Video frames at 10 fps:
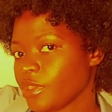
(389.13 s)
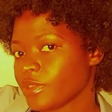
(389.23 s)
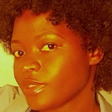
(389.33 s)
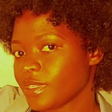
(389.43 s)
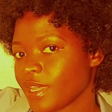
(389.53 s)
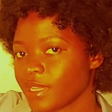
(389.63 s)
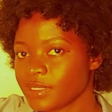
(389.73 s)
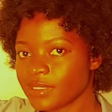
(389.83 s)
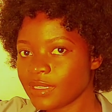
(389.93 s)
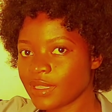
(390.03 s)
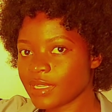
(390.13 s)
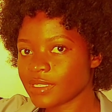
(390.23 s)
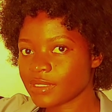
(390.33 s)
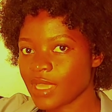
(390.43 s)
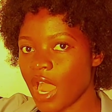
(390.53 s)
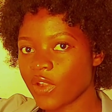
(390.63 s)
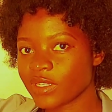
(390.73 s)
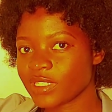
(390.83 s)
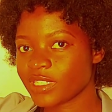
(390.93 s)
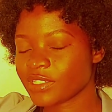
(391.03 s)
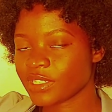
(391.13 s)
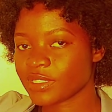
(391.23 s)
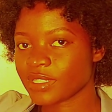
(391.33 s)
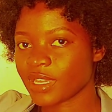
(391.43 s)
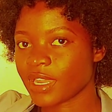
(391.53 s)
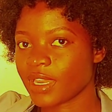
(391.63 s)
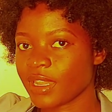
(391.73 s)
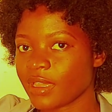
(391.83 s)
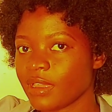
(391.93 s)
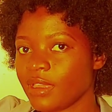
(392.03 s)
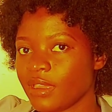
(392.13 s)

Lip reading: You see that is how it changes the color.